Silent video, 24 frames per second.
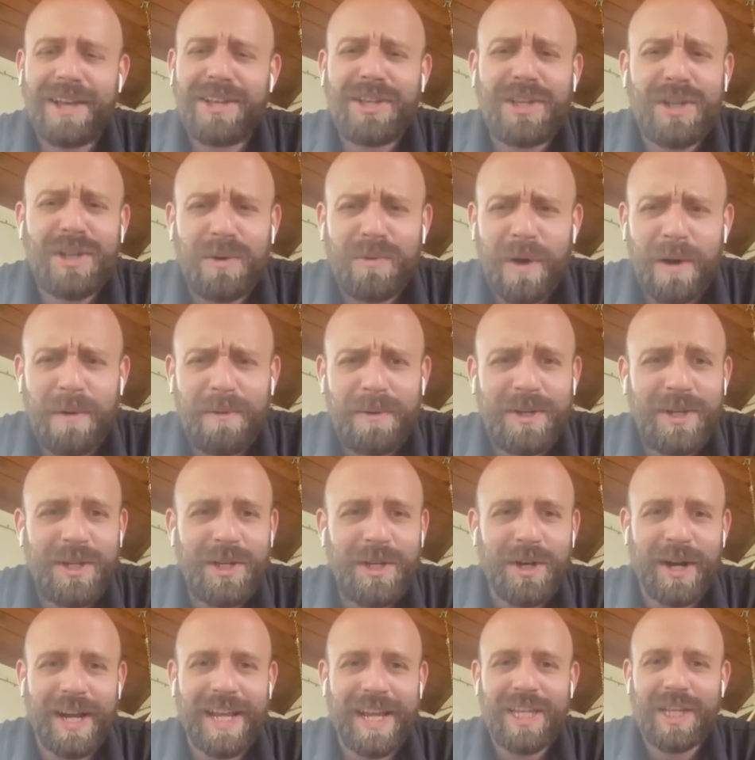So what was
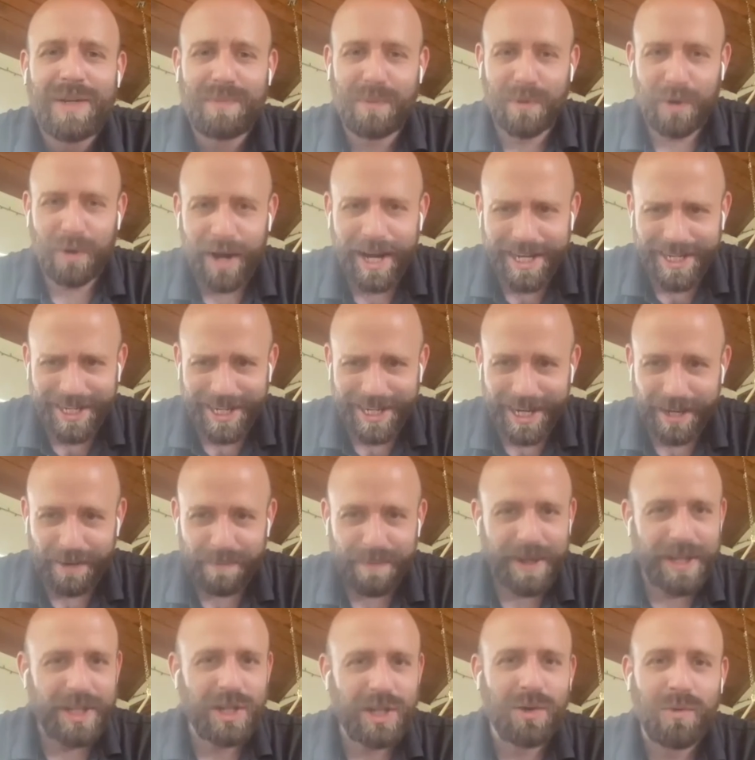your inspiration
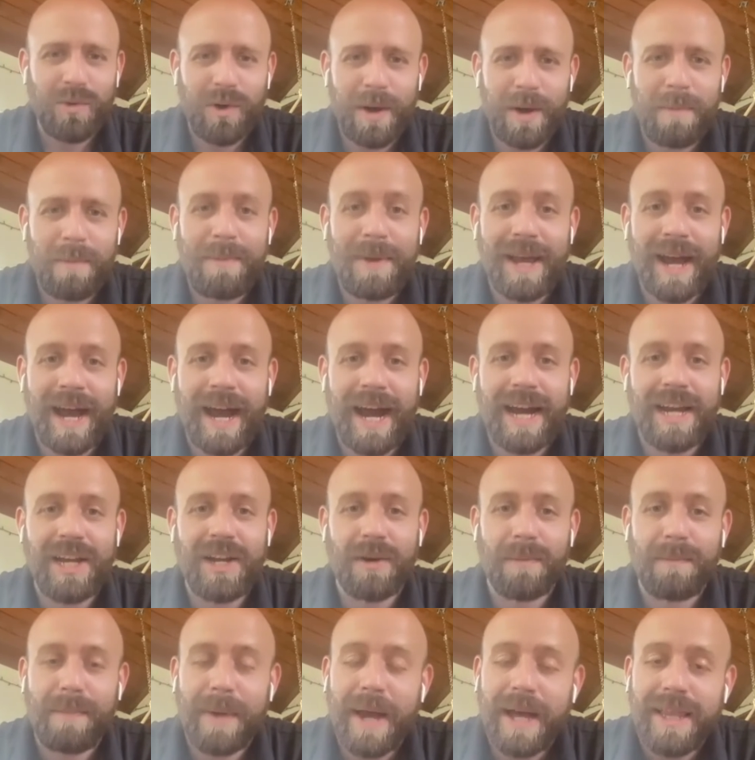behind
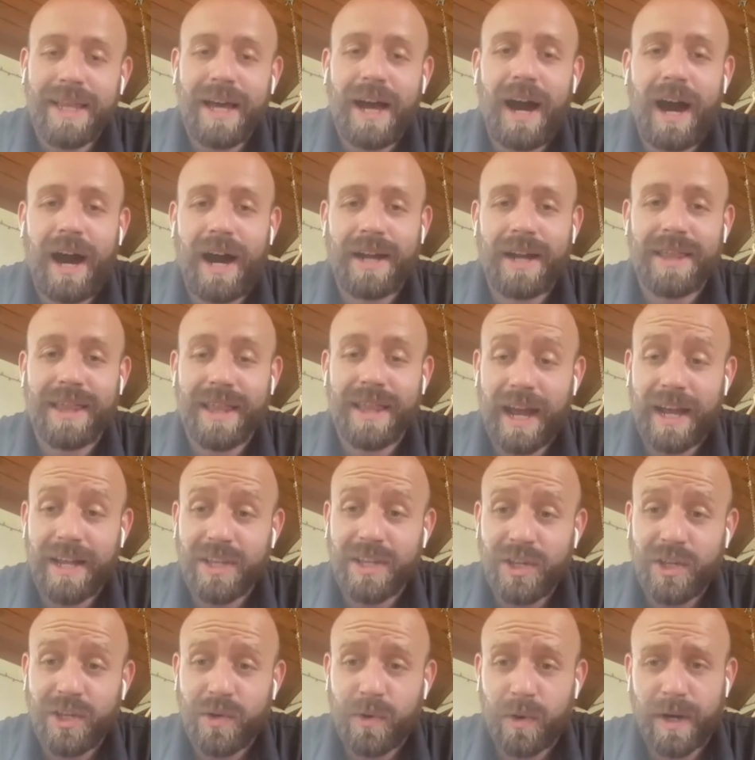your Bella online
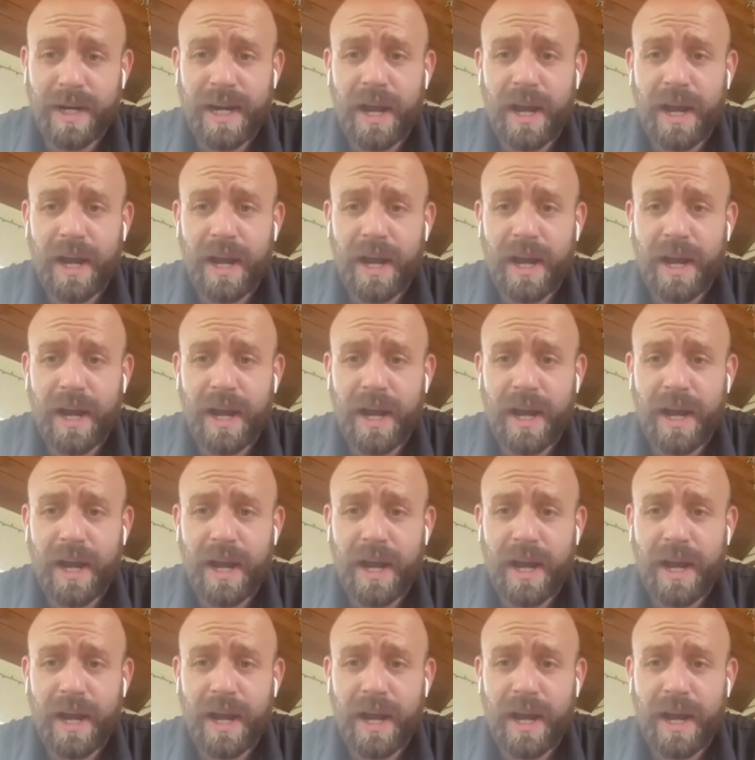store?